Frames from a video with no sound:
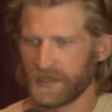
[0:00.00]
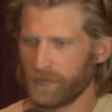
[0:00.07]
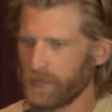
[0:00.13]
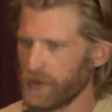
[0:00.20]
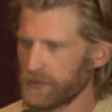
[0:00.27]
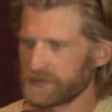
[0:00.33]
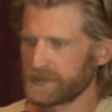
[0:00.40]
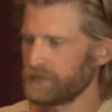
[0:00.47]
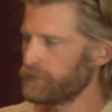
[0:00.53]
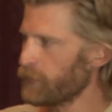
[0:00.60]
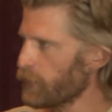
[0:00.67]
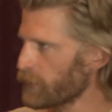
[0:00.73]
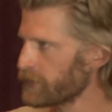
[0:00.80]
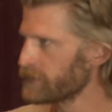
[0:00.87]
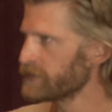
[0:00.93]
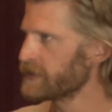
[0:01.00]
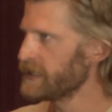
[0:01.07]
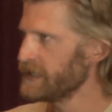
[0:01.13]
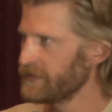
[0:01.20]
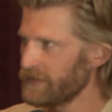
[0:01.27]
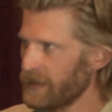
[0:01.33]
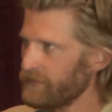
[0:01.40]
and most important
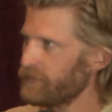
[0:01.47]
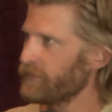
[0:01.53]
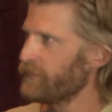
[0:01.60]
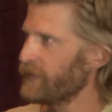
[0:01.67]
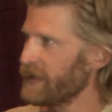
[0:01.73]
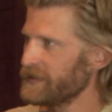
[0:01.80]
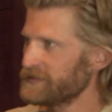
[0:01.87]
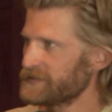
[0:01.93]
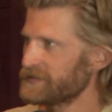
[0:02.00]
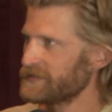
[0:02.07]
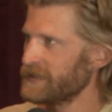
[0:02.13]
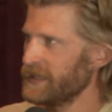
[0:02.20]
key life events